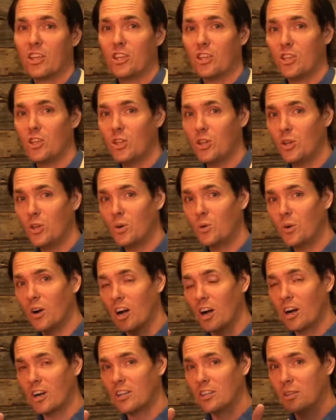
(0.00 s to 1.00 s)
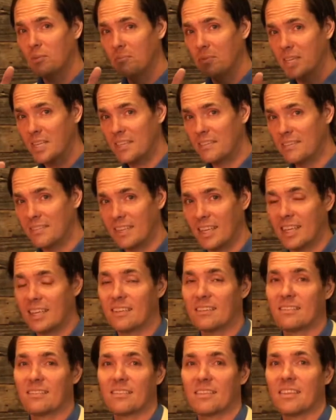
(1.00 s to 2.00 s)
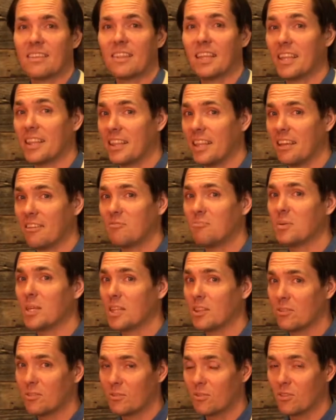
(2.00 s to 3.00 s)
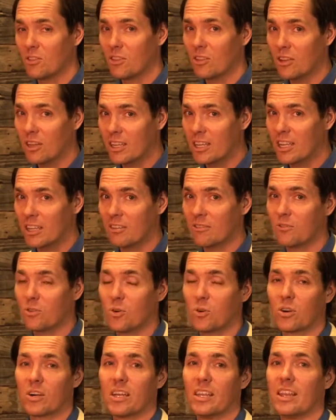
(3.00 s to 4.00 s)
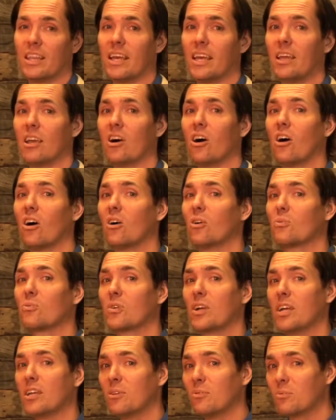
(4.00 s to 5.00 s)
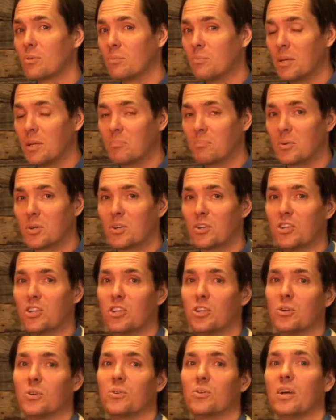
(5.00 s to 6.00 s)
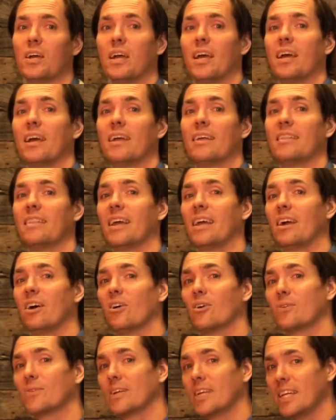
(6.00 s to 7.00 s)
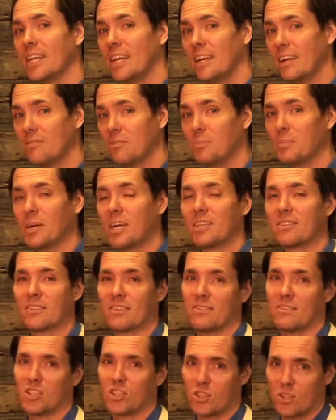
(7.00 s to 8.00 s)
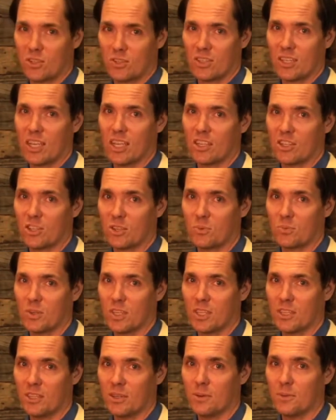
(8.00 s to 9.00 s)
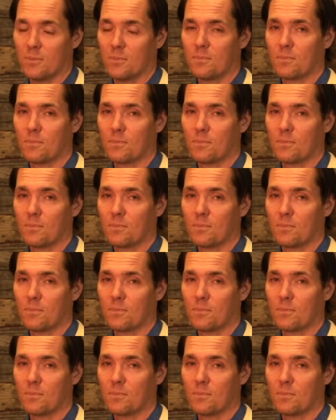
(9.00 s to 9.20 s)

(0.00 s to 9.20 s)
you are the business that they've been looking for, and they already remember you, and they already have a positive association with you.